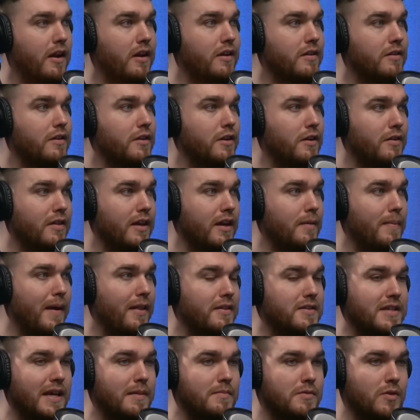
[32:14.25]
And you think about
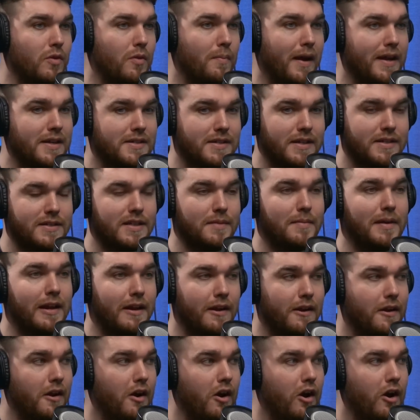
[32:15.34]
the teams that would pay 60 million in a